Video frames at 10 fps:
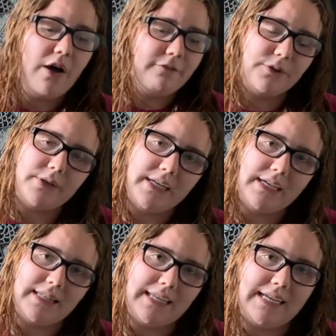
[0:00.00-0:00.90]
Florida
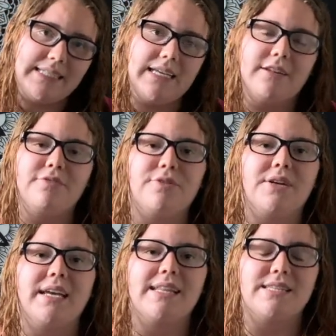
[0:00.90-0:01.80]
Atlantic,
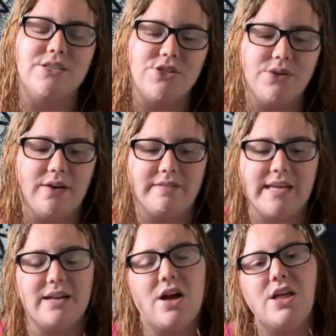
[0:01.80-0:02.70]
Florida Institute of
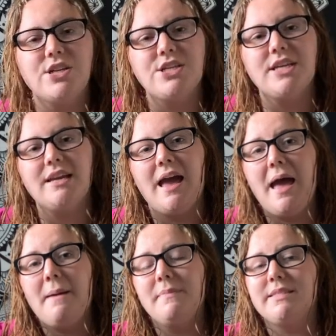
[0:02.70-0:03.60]
Technology,
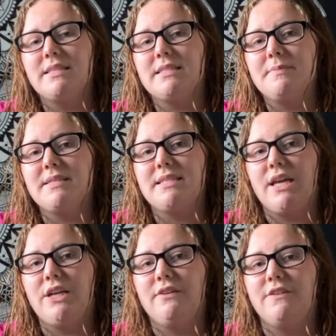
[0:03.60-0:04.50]
Mississippi State
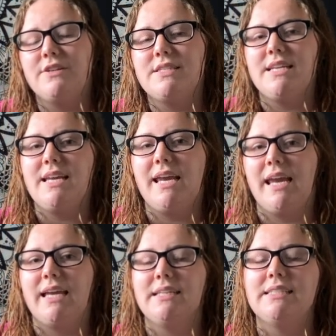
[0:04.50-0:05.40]
University,
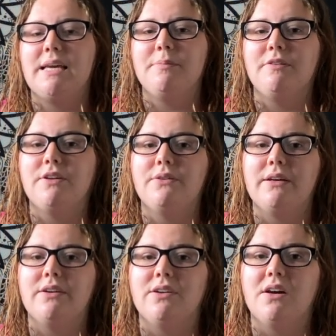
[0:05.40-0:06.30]
and Embry-Riddle
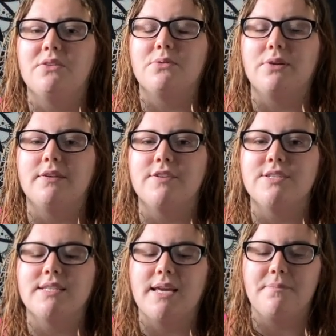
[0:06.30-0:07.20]
Aeronautical
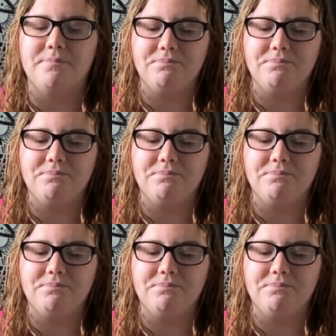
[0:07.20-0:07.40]
University.